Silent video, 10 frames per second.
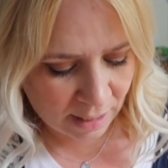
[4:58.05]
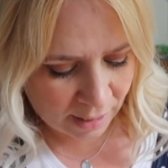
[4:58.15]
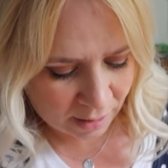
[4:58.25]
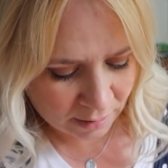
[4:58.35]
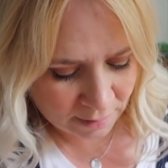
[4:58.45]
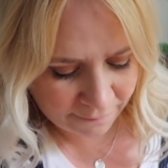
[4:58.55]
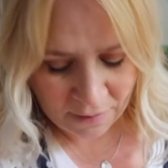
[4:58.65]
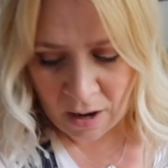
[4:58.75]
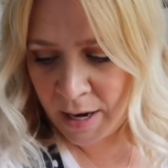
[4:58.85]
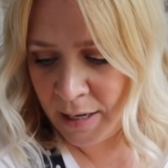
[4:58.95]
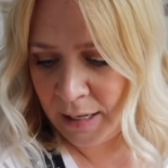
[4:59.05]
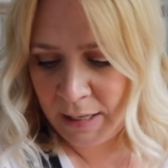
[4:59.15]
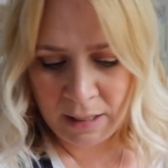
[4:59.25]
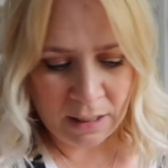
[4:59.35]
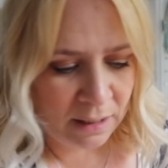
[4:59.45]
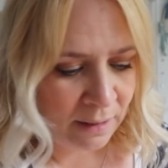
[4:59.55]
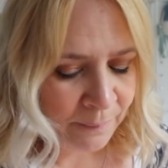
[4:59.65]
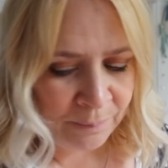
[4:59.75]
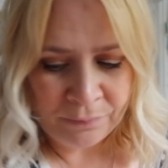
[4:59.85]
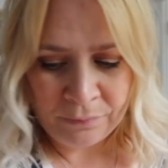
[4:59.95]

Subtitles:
And finally,